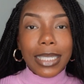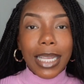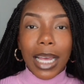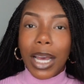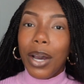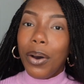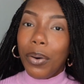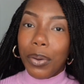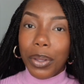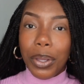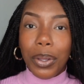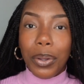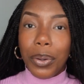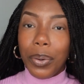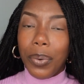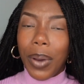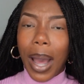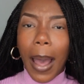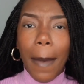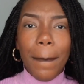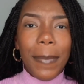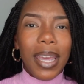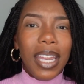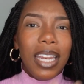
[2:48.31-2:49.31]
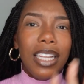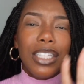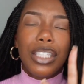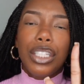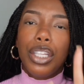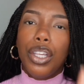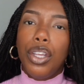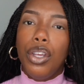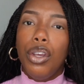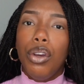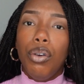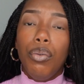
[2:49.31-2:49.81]
tell you, I mean, it's
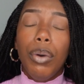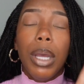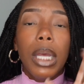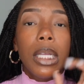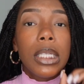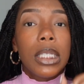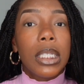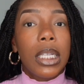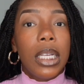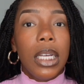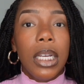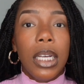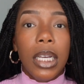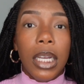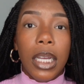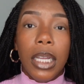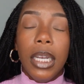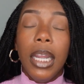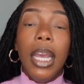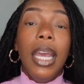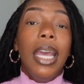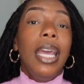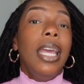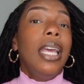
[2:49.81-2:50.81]
cute, it's good,